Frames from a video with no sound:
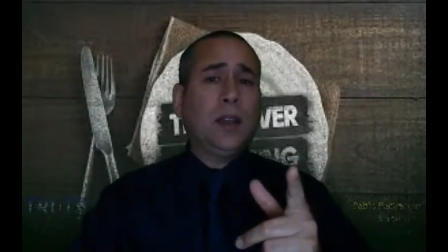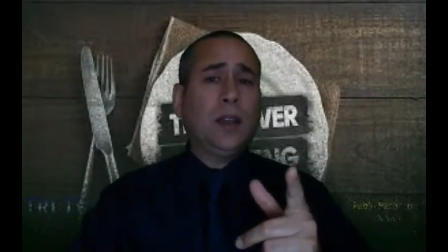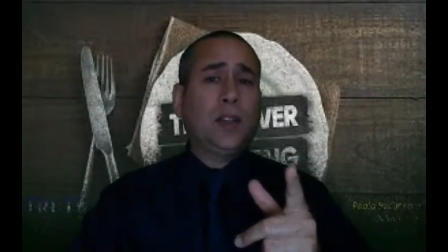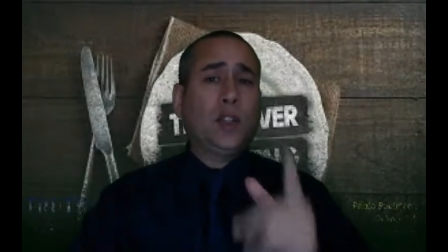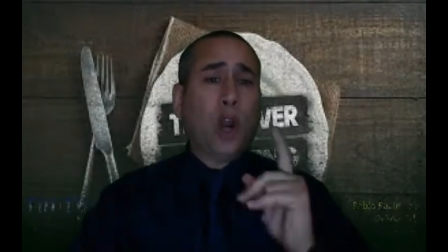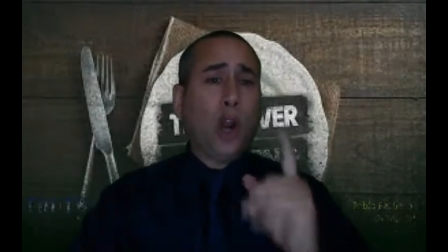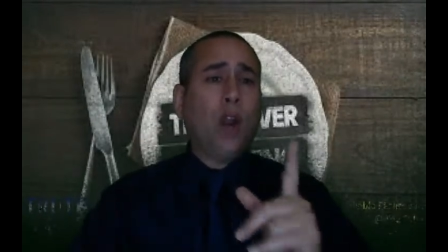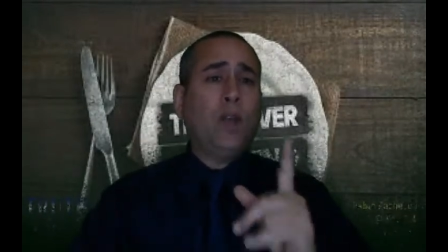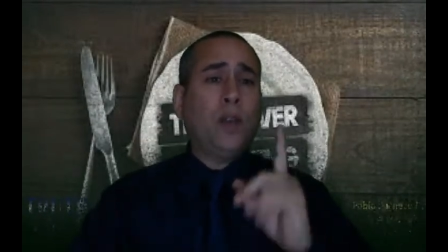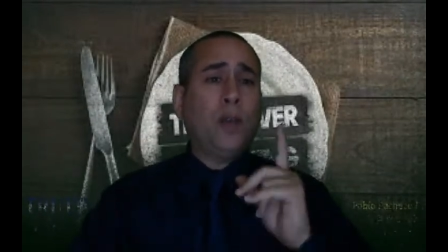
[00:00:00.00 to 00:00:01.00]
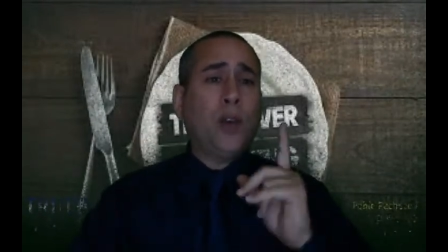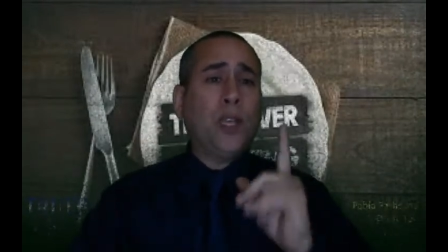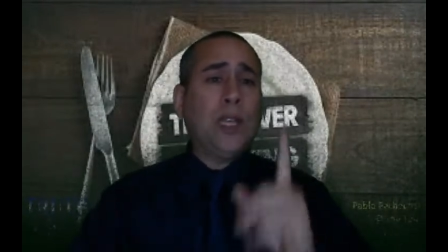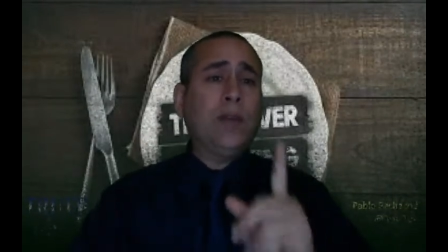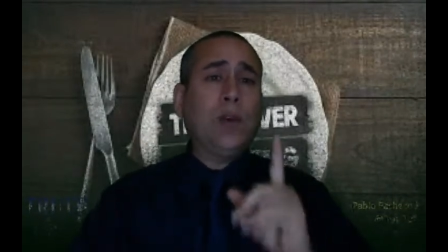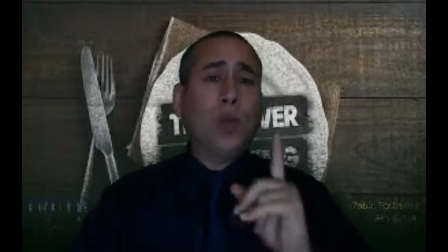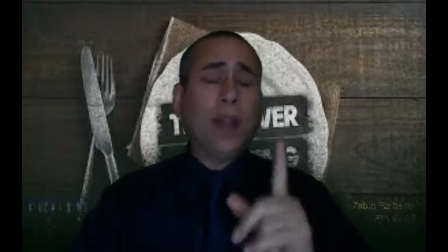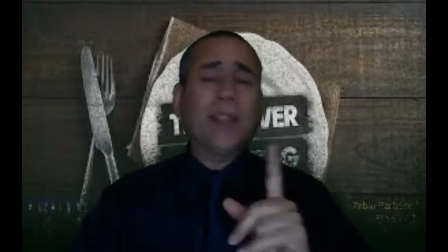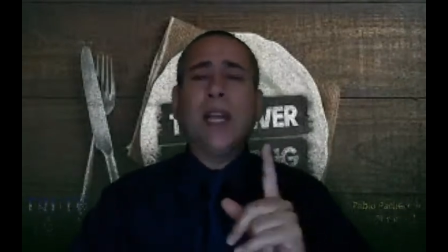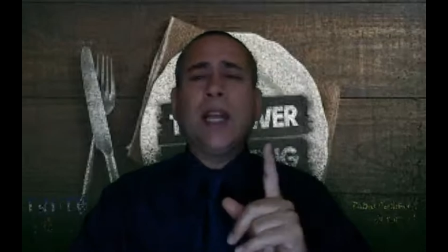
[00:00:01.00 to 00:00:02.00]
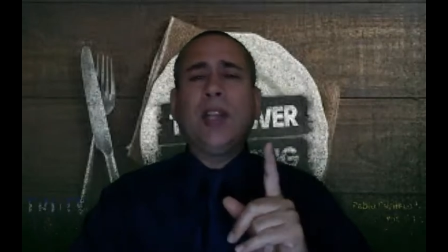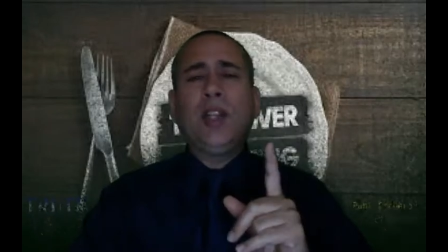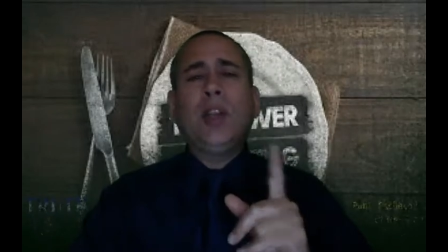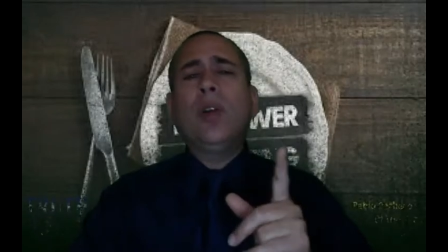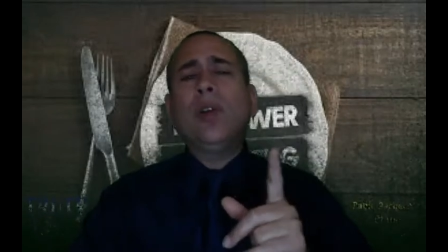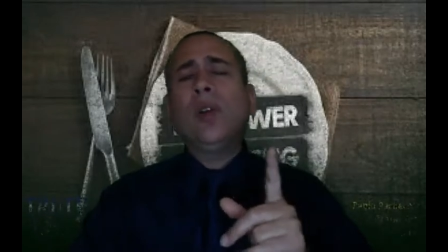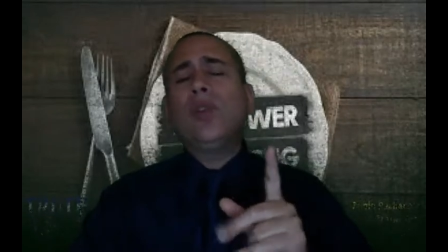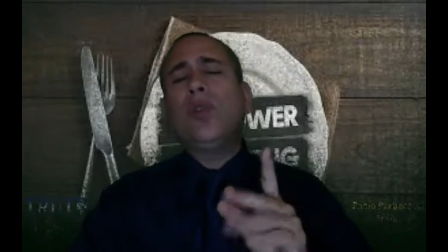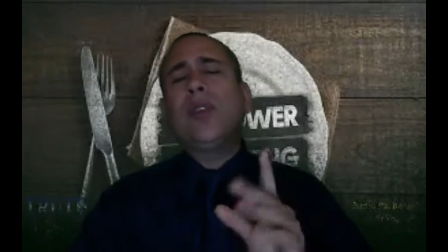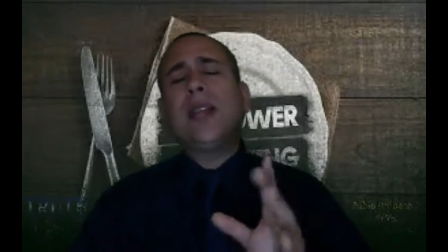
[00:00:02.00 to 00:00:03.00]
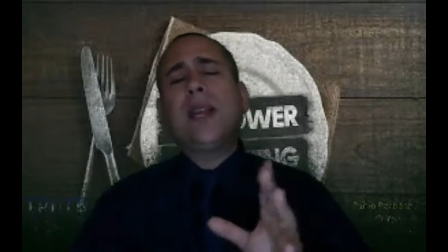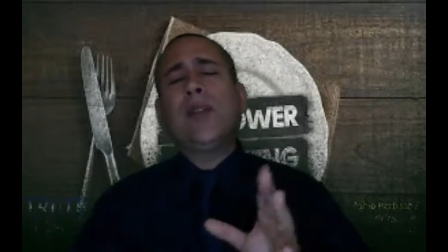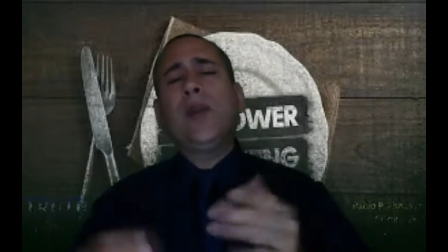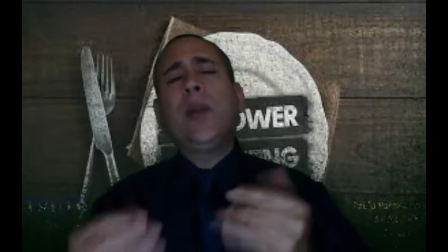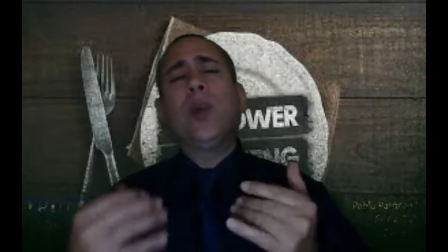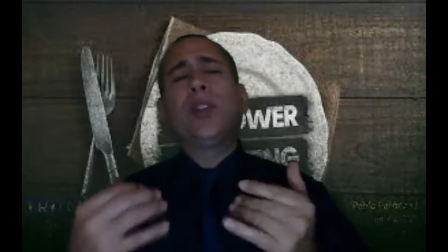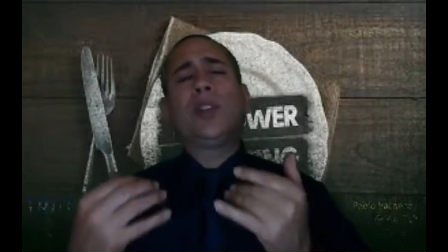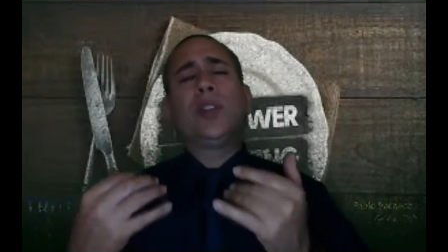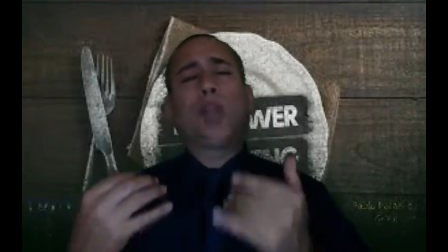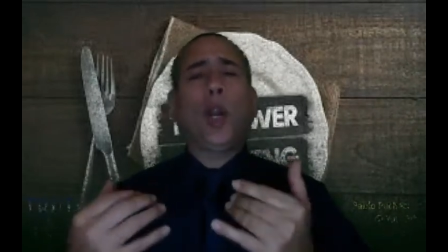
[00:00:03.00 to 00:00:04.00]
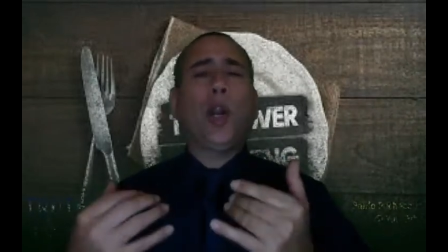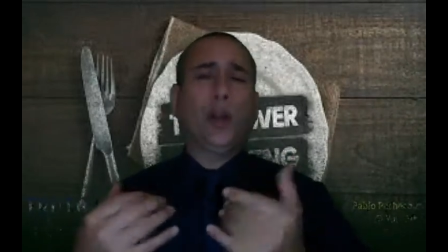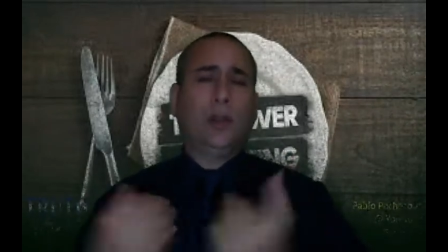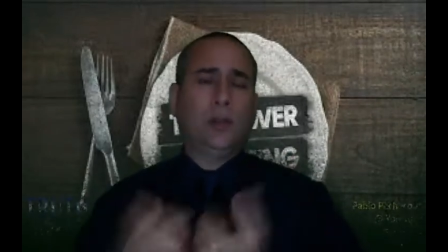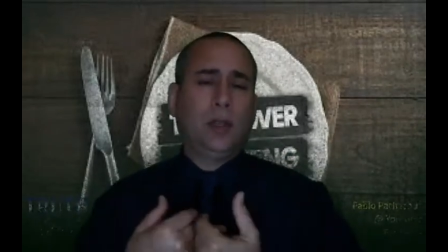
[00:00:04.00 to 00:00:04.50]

Turn from your evil ways. Do you don't you think that if we were to turn